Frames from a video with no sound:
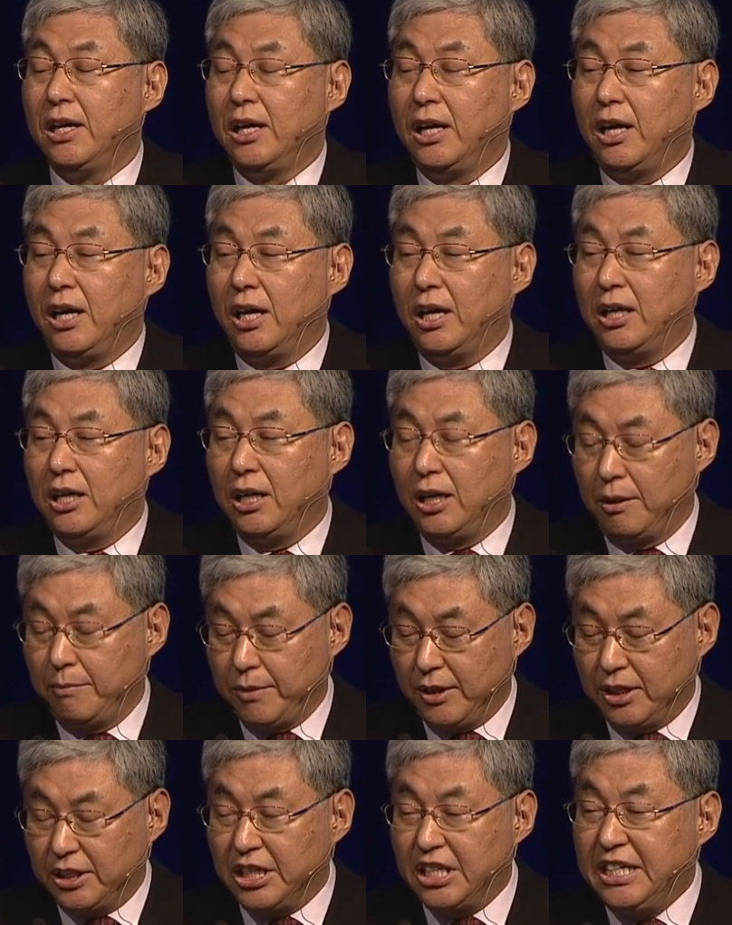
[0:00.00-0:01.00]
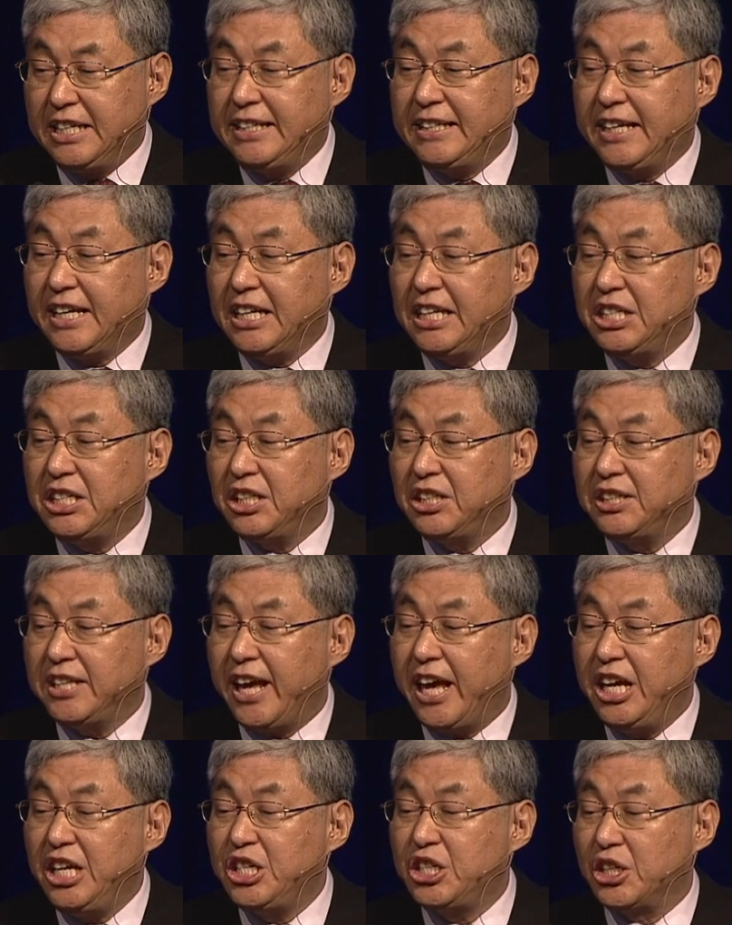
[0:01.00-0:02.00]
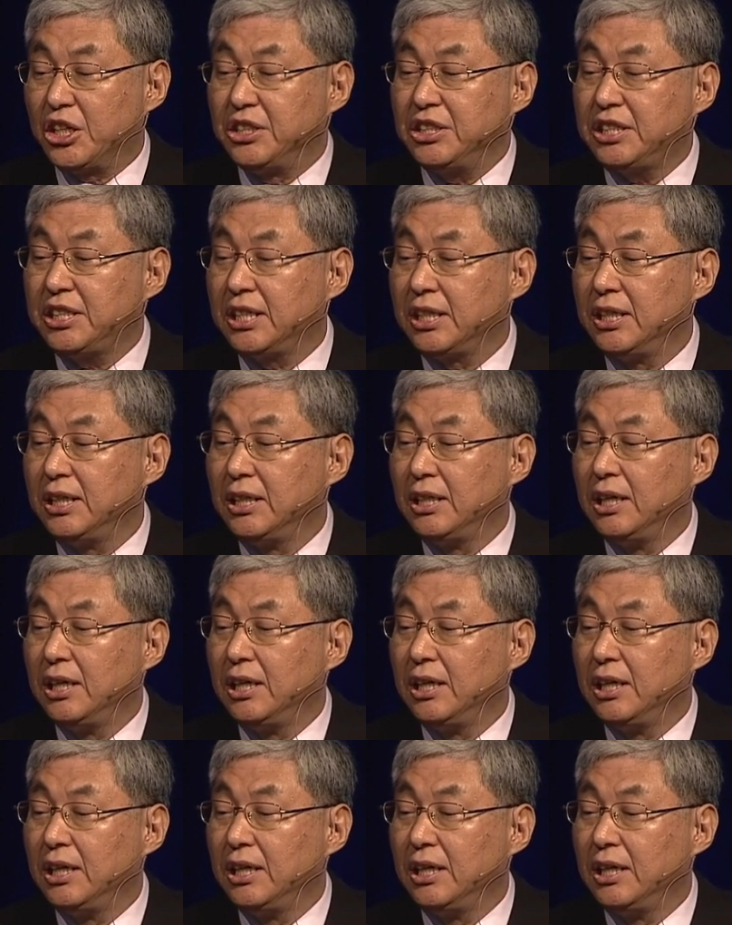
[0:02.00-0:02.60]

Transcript: The intelligent agent